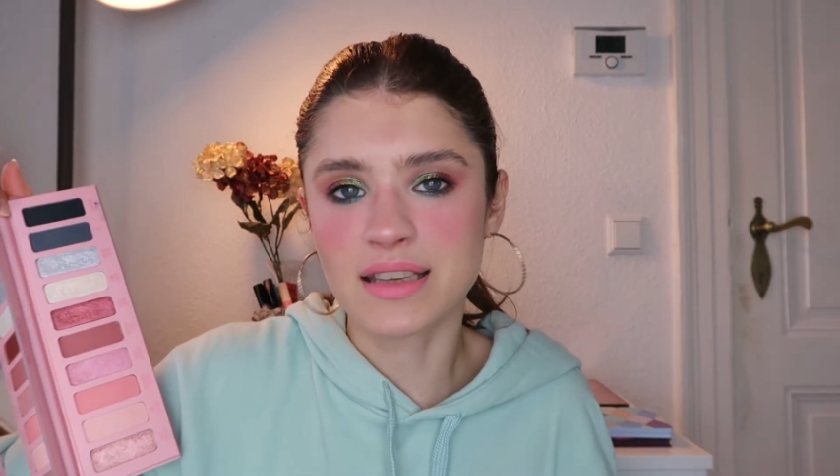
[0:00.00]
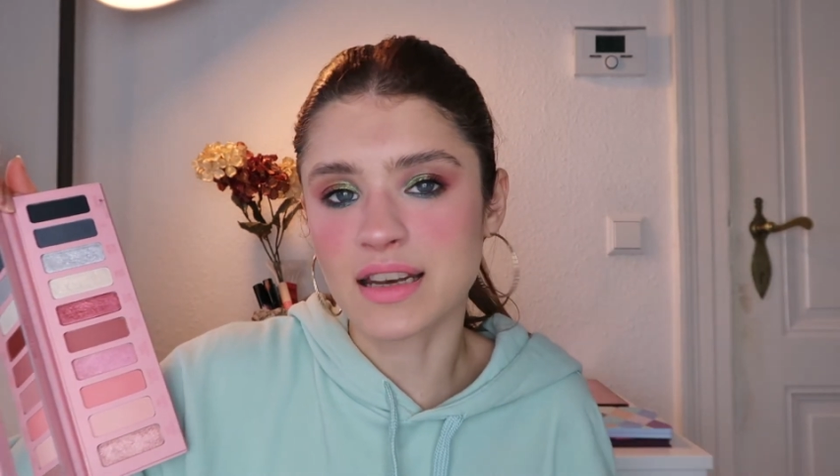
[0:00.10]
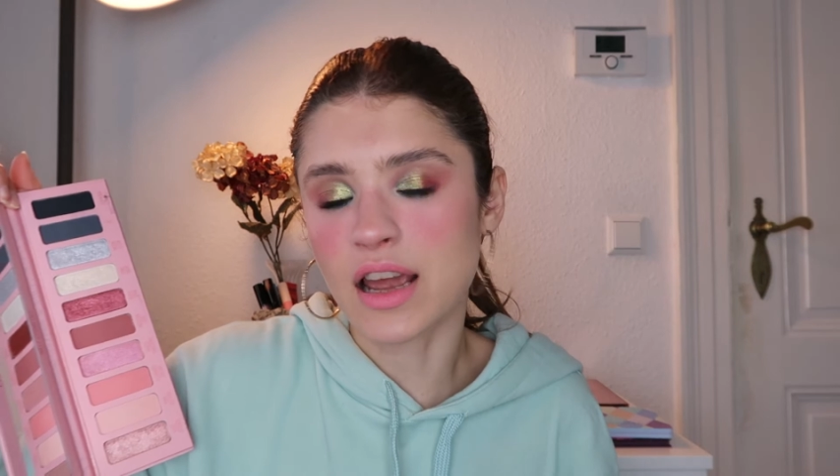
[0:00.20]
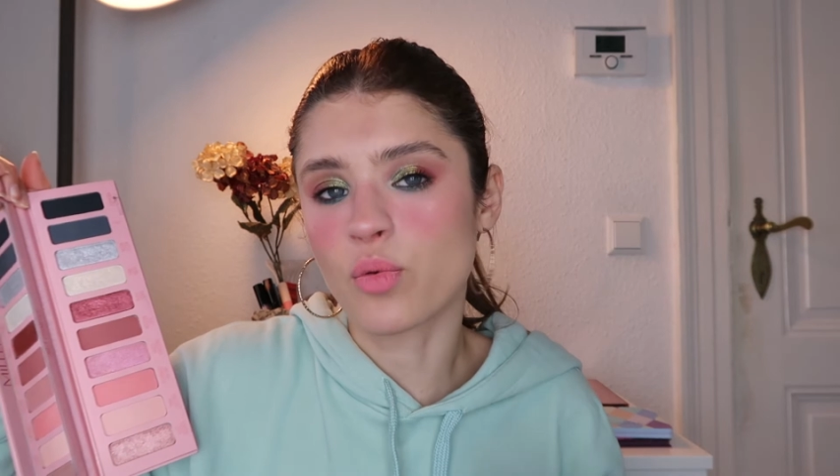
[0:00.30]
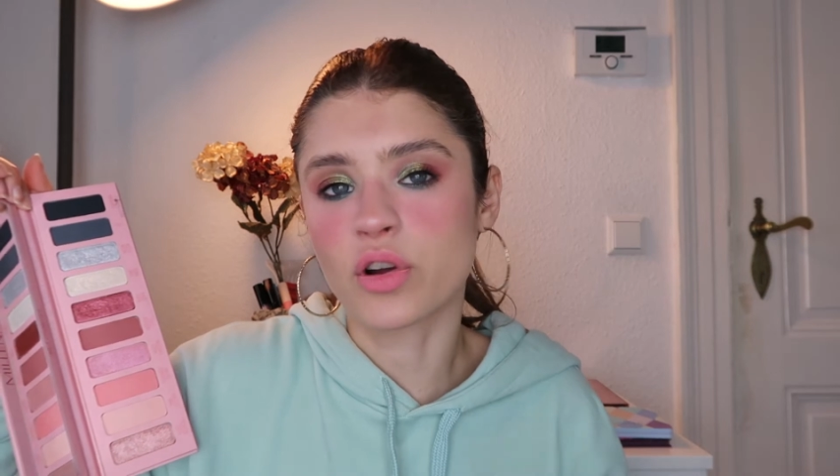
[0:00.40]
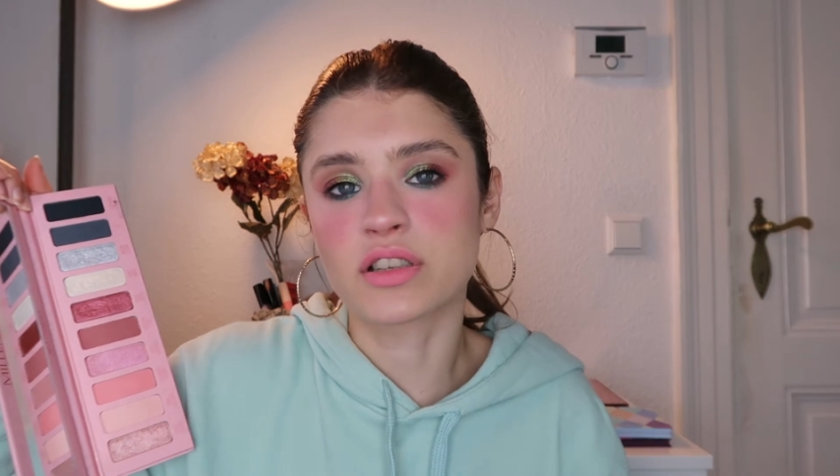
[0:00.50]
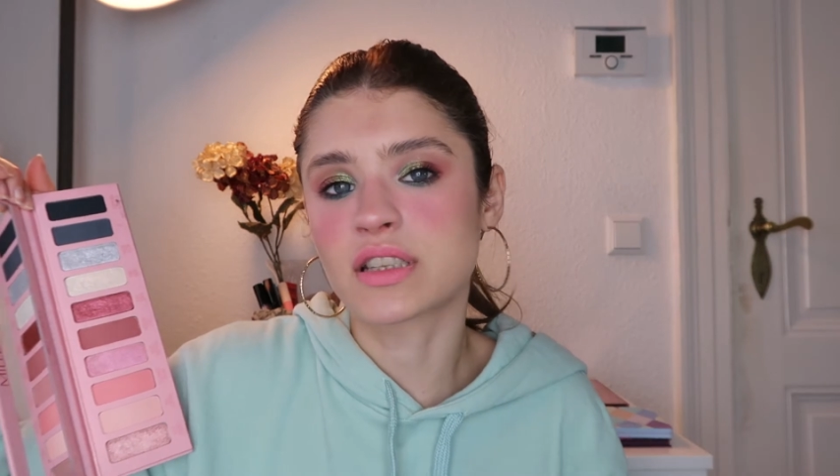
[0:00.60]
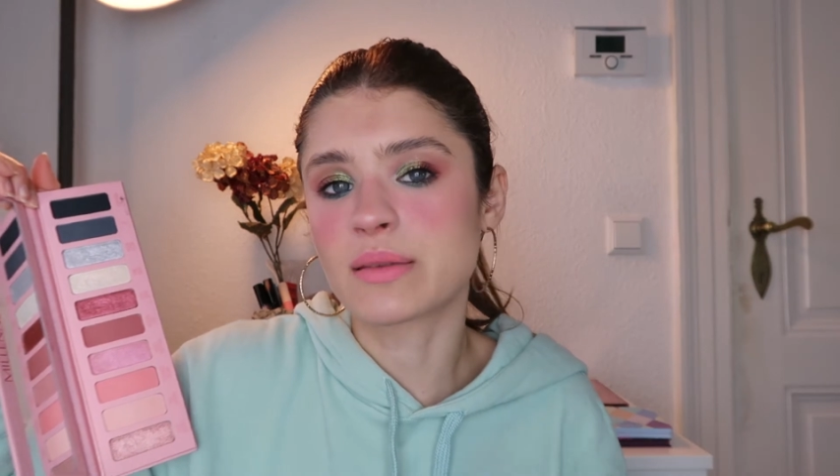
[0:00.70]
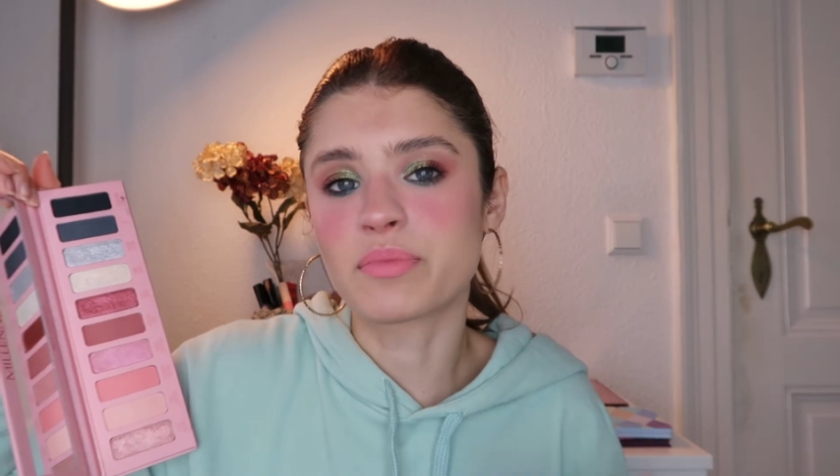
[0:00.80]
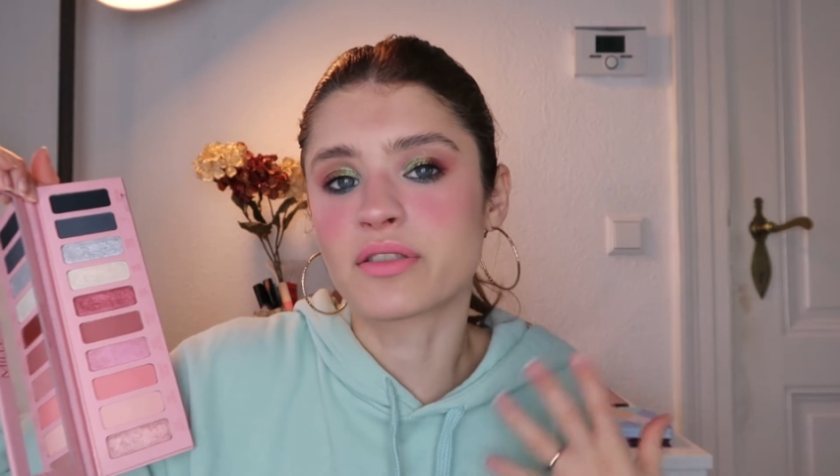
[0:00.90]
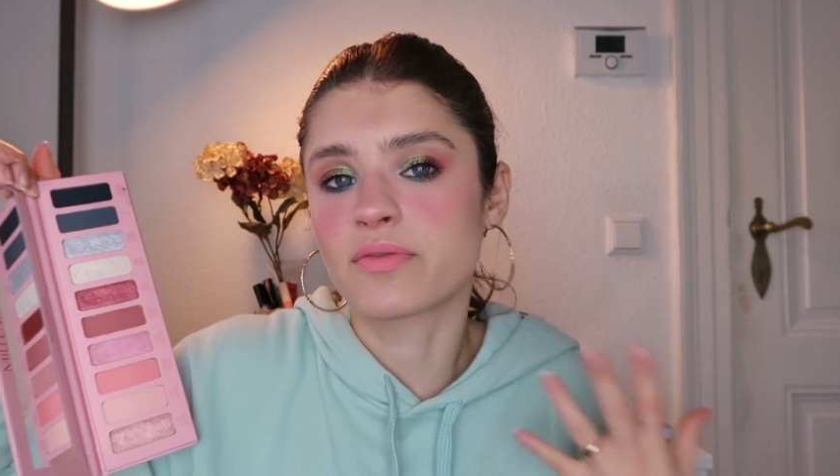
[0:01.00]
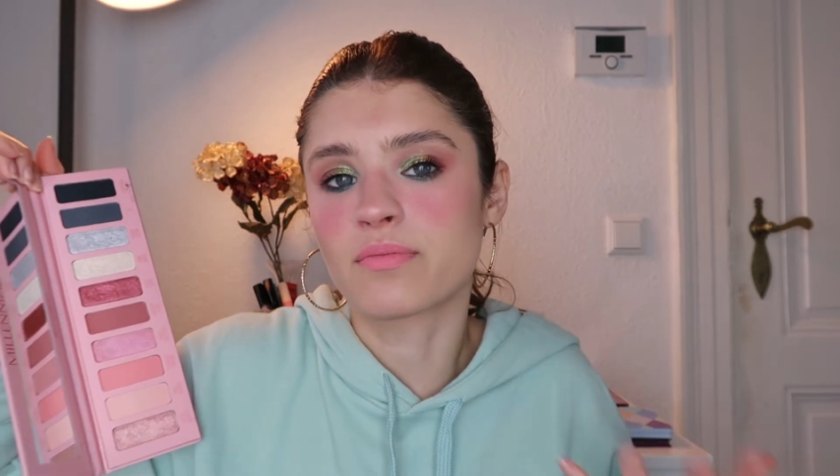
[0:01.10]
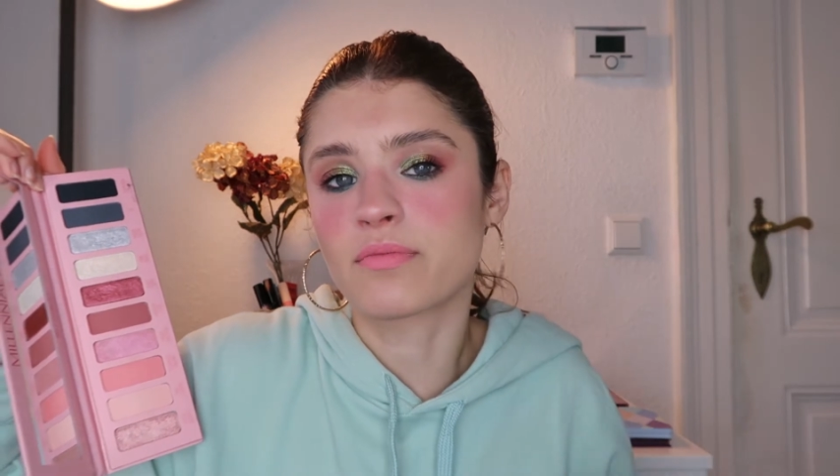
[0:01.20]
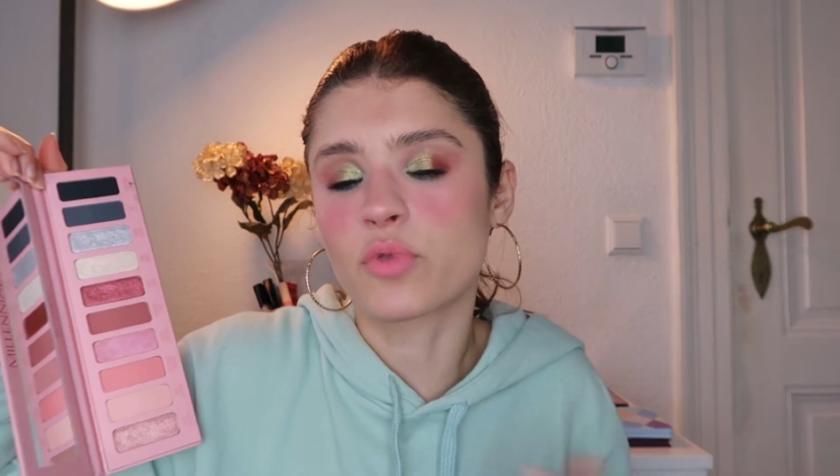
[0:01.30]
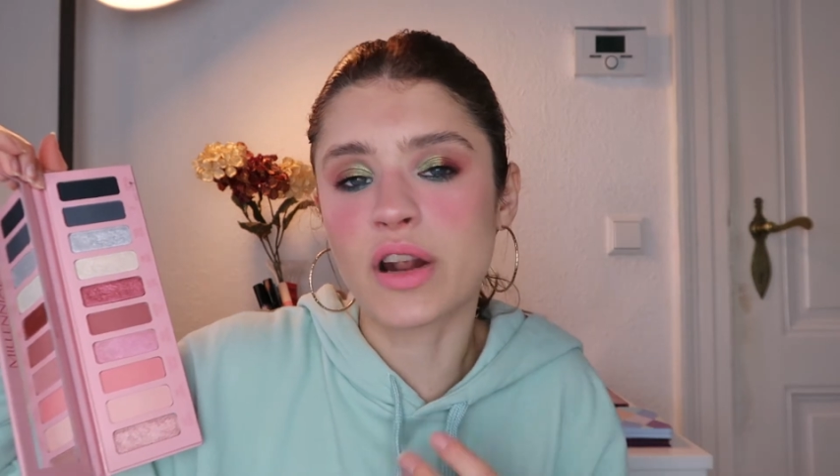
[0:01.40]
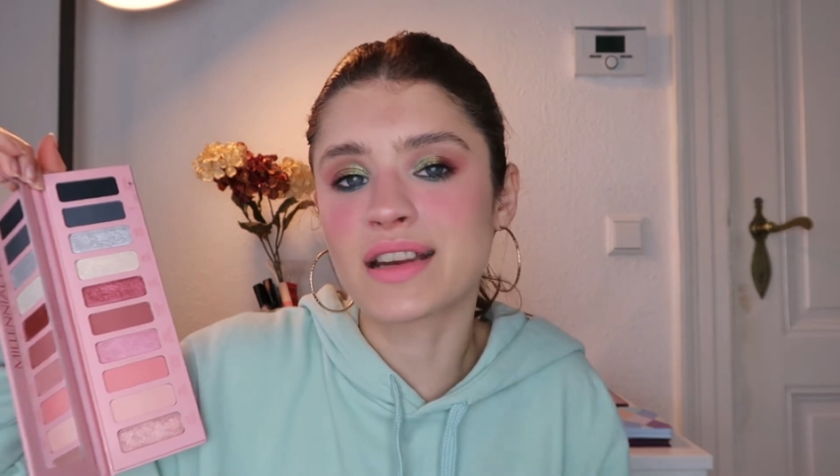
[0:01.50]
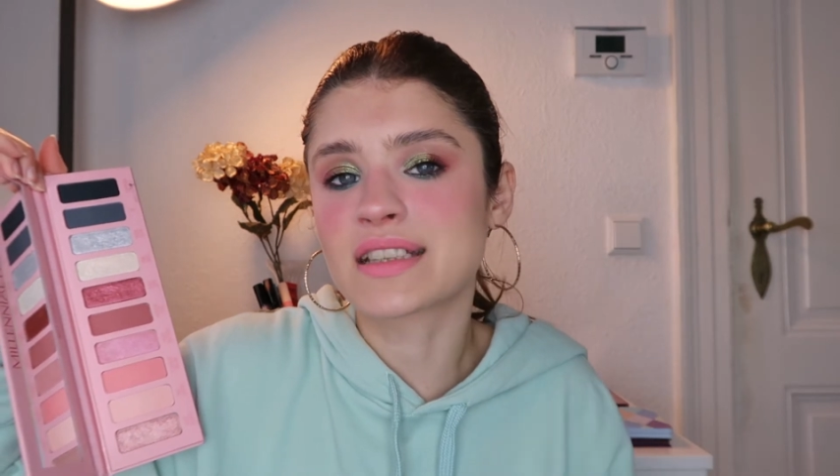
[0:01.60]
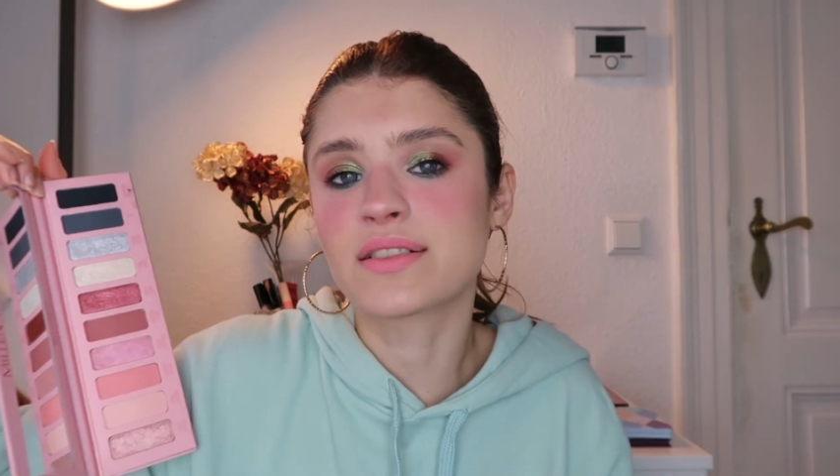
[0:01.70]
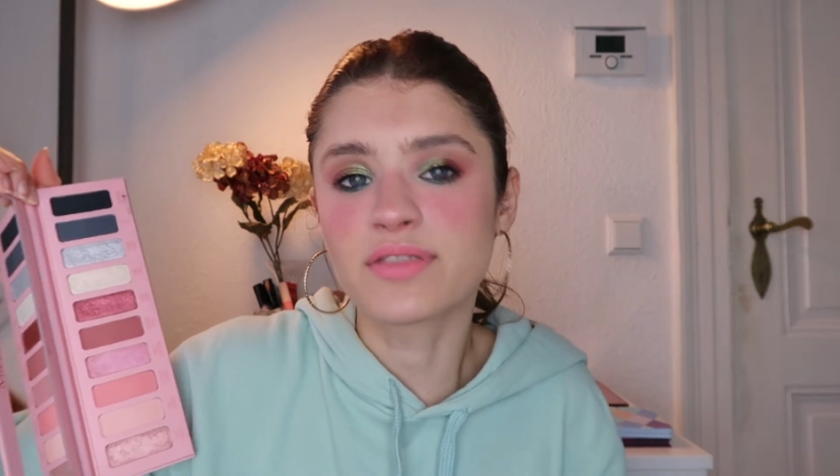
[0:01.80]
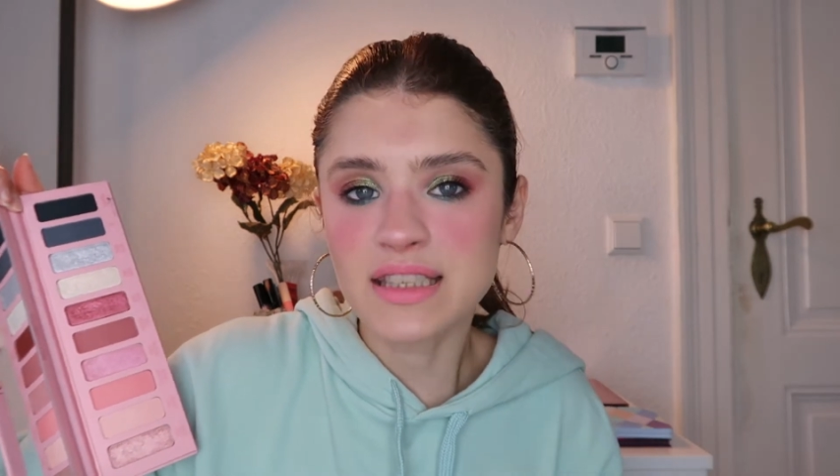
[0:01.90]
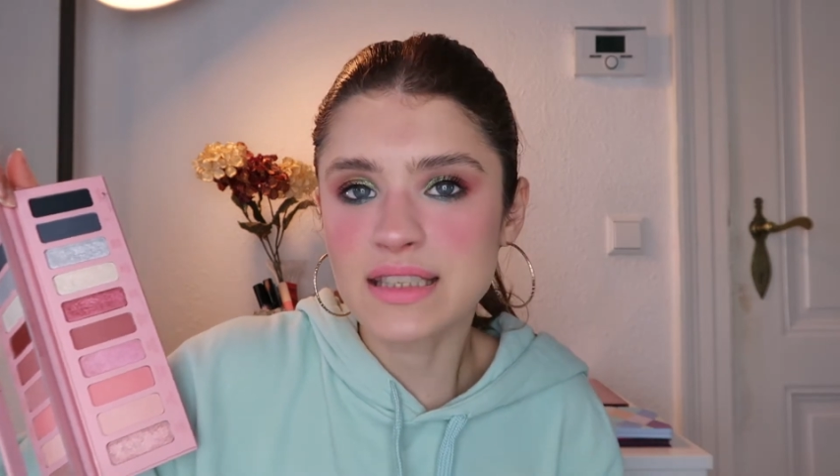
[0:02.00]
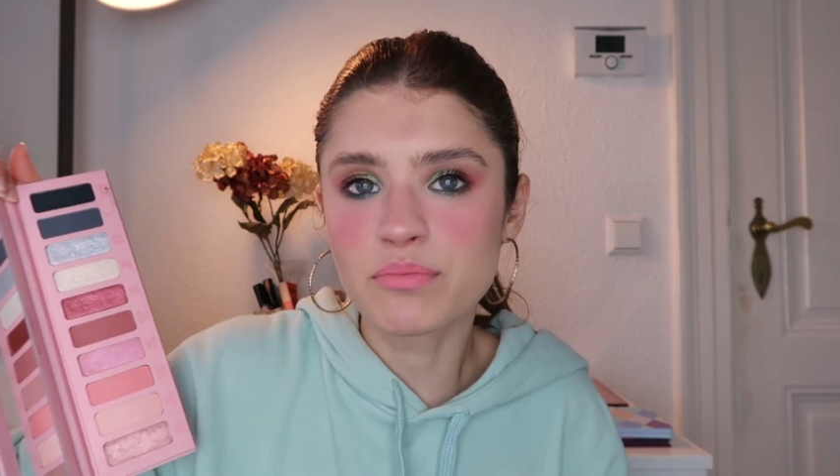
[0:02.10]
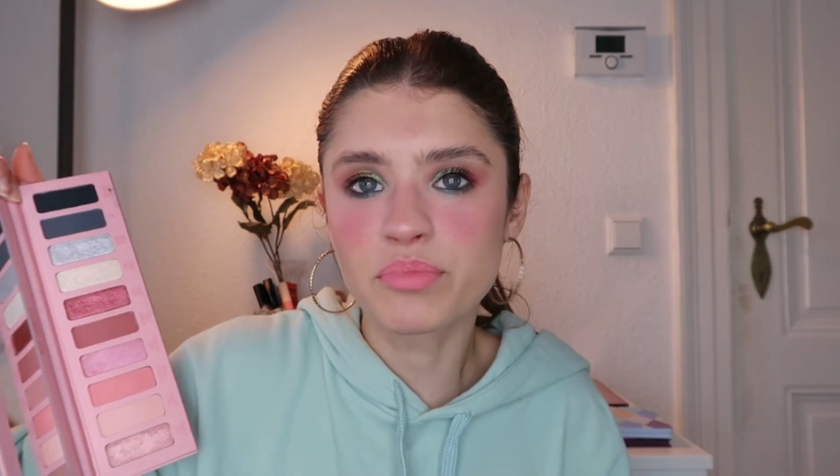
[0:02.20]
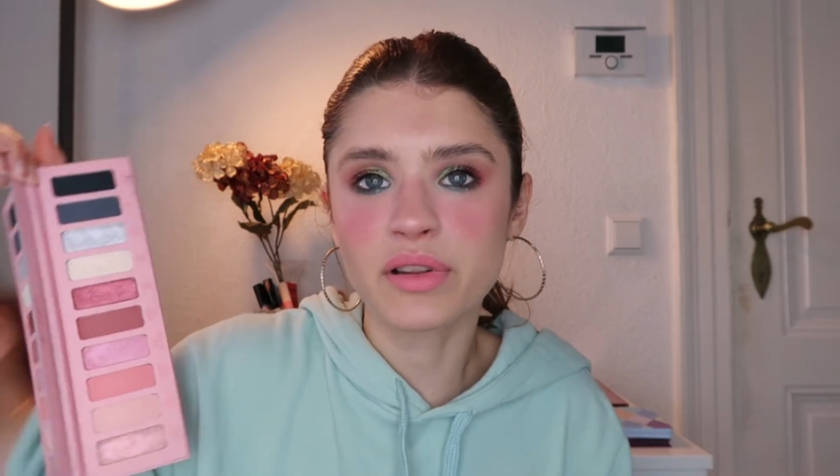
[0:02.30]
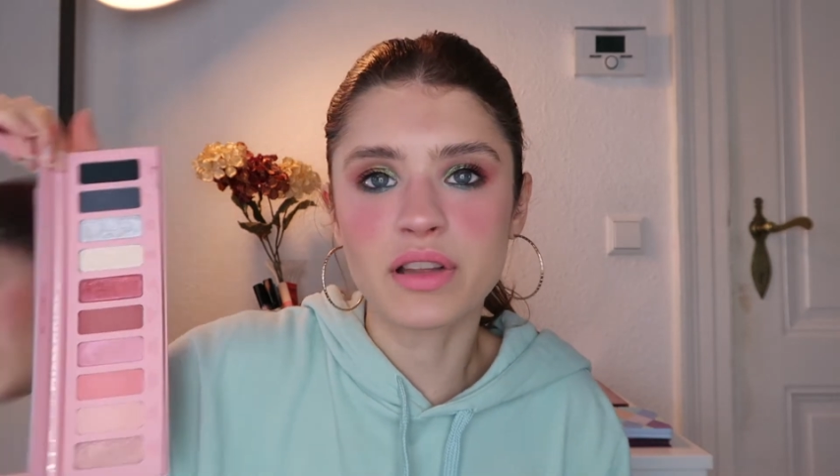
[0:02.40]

and I want to keep it relatively simple,